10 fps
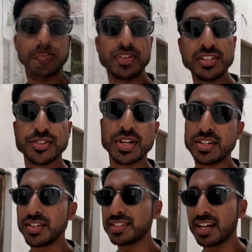These
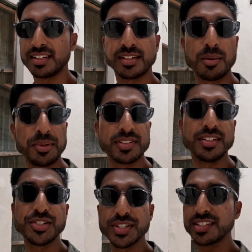traders had a couple
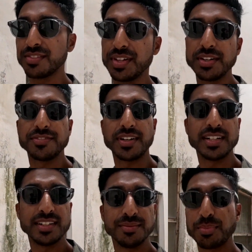centuries of their
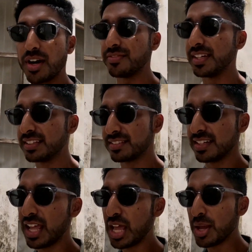fun and profits
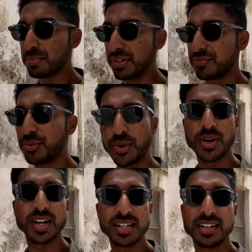
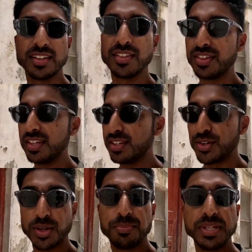before the
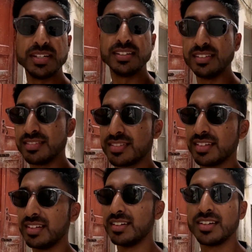Europeans
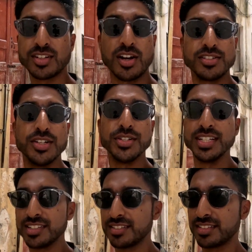caught
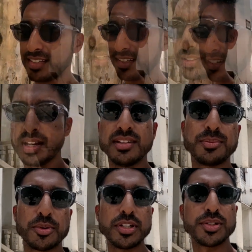notice for it. As a
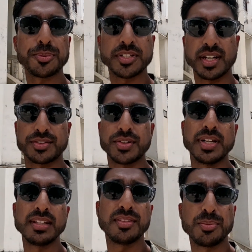British
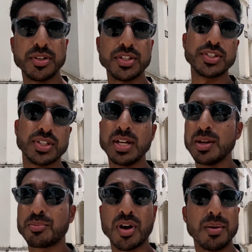protectorate, the British
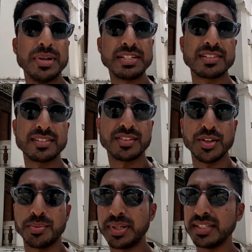promised the
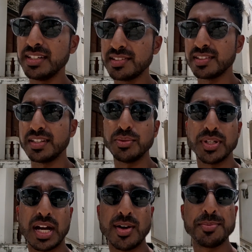Omanis that they
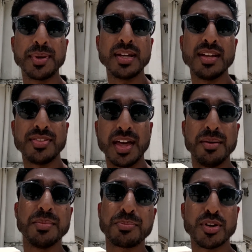would help
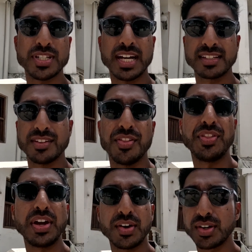them protect
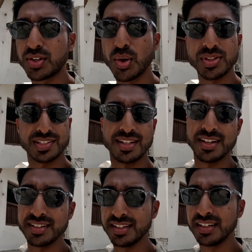their
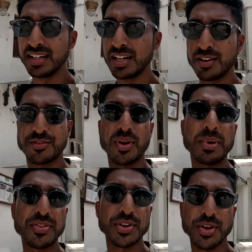coastline from
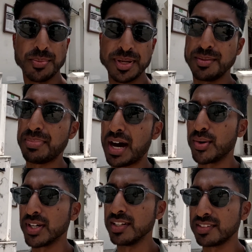other European
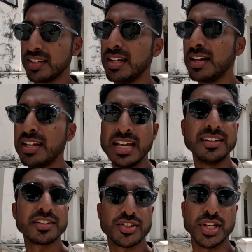powers in
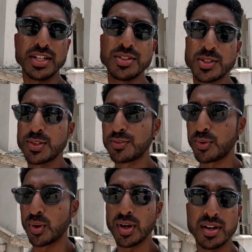exchange
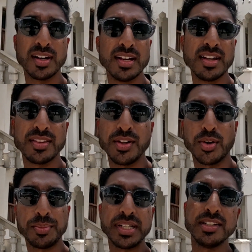for the
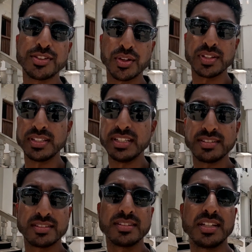Omani Sultanate
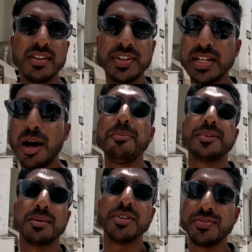giving up
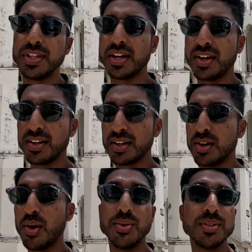some of their
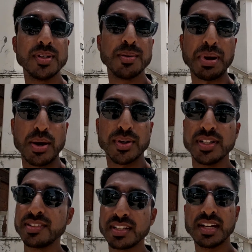own
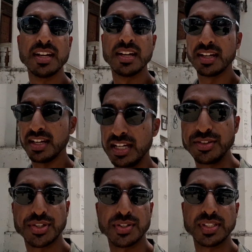powers
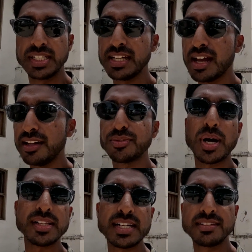internally, as
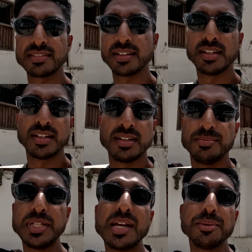well as
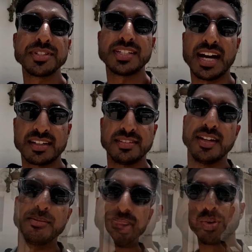being able to tax
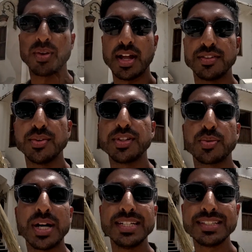them. And so the
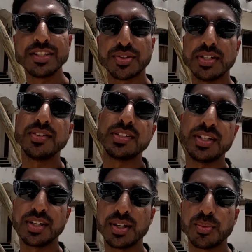Swahili traders
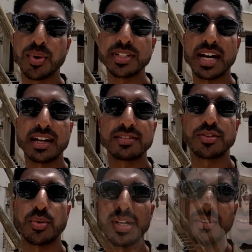here were
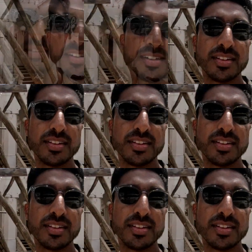taxed twice.